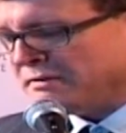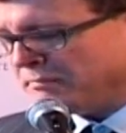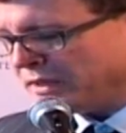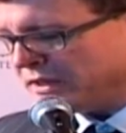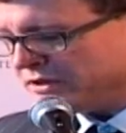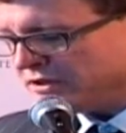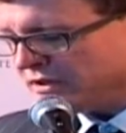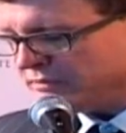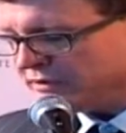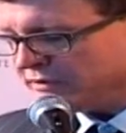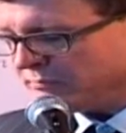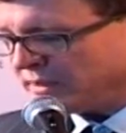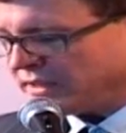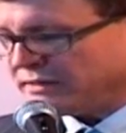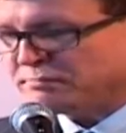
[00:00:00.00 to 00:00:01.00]
But in terms
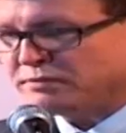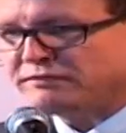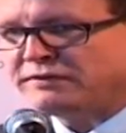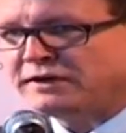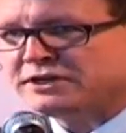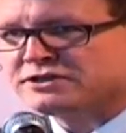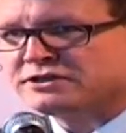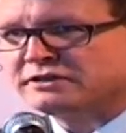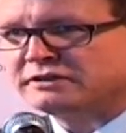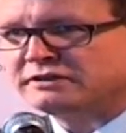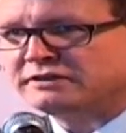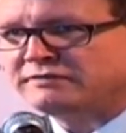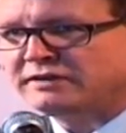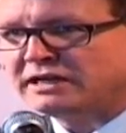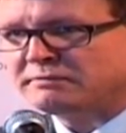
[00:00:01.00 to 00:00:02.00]
of my professional
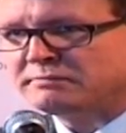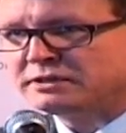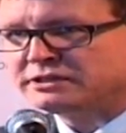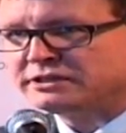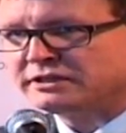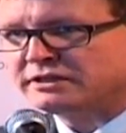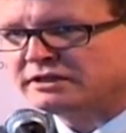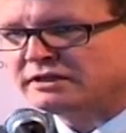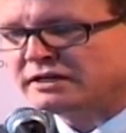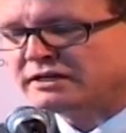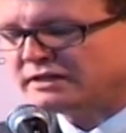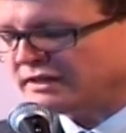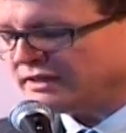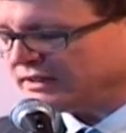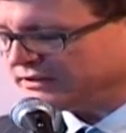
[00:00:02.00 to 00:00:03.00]
development
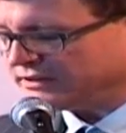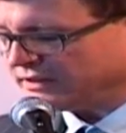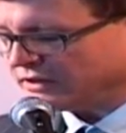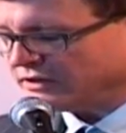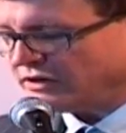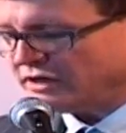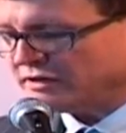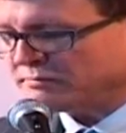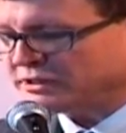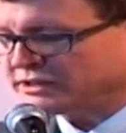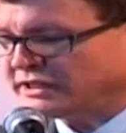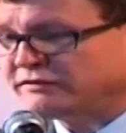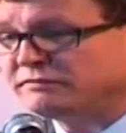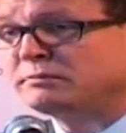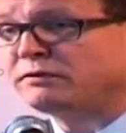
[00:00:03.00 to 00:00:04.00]
as an economist,
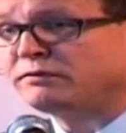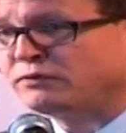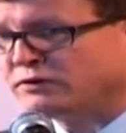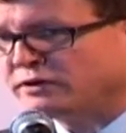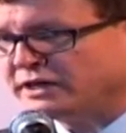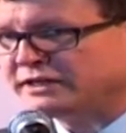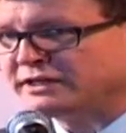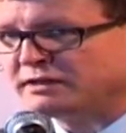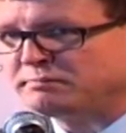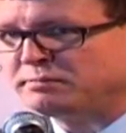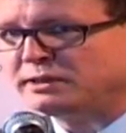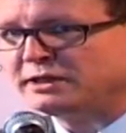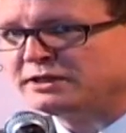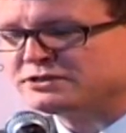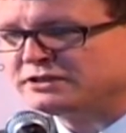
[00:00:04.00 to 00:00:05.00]
even before I did a
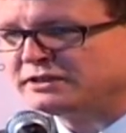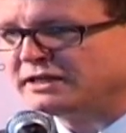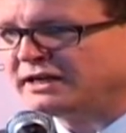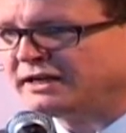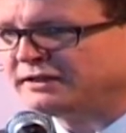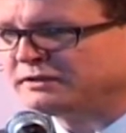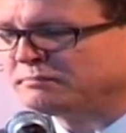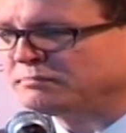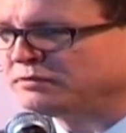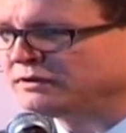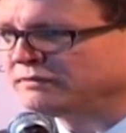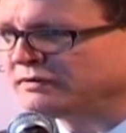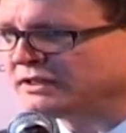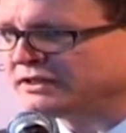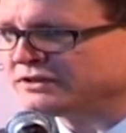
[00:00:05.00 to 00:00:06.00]
PhD, I had the
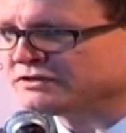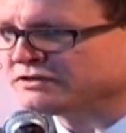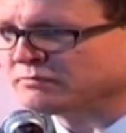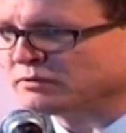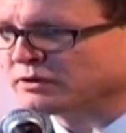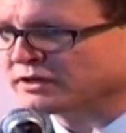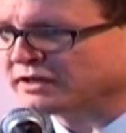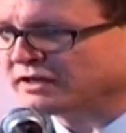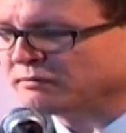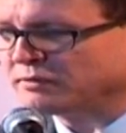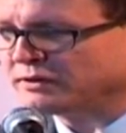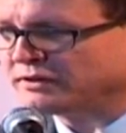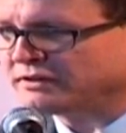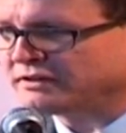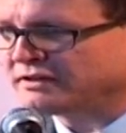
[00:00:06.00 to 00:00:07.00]
privilege of working
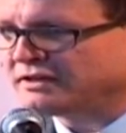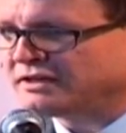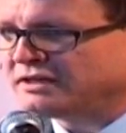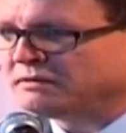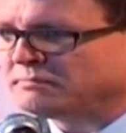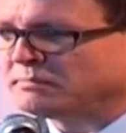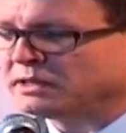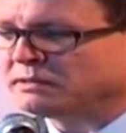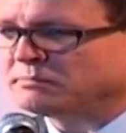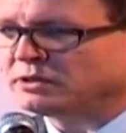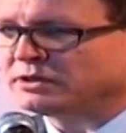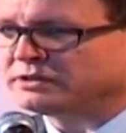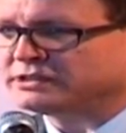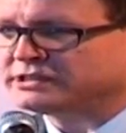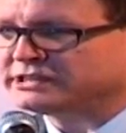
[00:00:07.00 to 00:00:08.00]
with
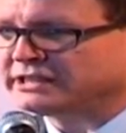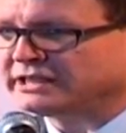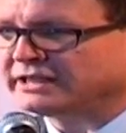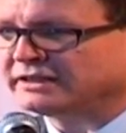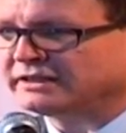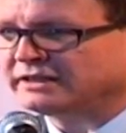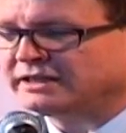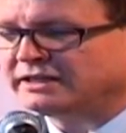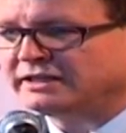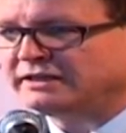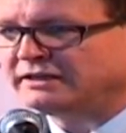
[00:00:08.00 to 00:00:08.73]
Manmohan Singh in